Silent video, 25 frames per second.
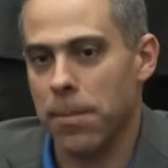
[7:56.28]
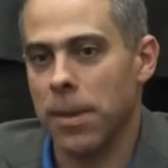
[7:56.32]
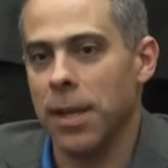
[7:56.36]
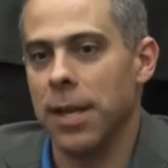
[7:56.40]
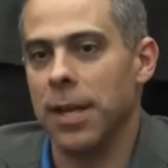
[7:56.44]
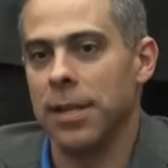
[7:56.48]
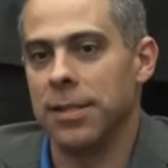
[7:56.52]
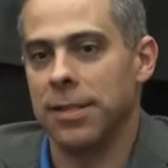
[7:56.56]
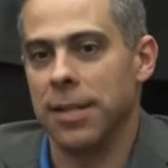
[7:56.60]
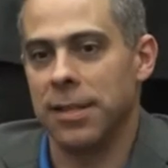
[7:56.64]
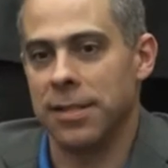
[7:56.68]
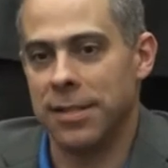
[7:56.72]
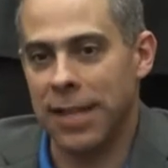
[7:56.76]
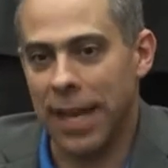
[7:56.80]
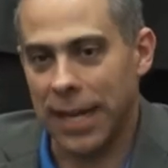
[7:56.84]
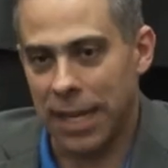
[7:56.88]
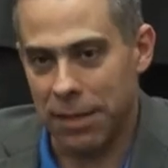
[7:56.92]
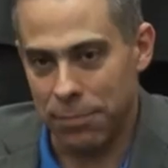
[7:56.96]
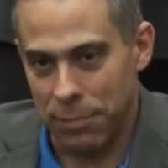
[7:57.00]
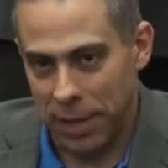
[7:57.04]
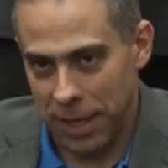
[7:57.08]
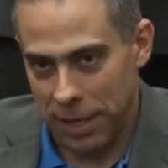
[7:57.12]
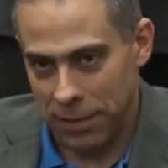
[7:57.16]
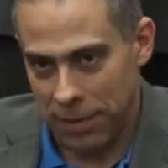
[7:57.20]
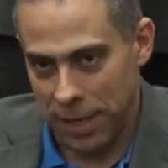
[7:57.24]
is the
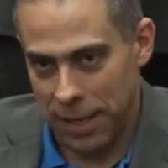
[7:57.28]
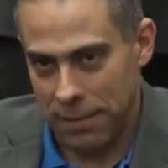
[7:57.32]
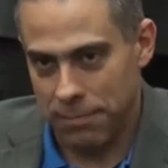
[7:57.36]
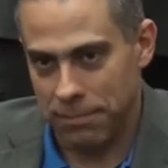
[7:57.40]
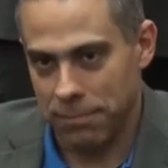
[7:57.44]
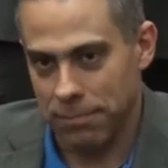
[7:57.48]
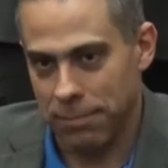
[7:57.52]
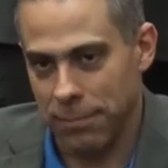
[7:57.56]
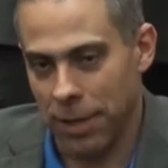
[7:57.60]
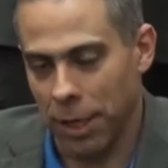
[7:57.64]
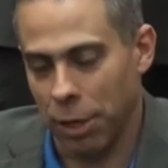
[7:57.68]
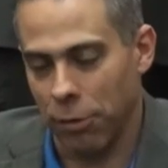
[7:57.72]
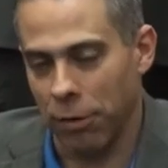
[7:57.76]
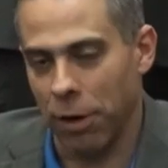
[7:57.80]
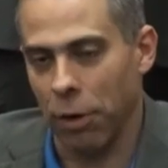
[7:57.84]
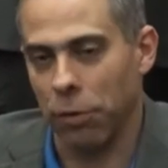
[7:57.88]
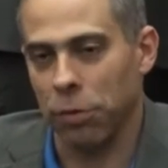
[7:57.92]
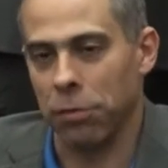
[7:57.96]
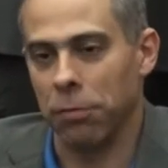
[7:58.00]
second big theme in Creo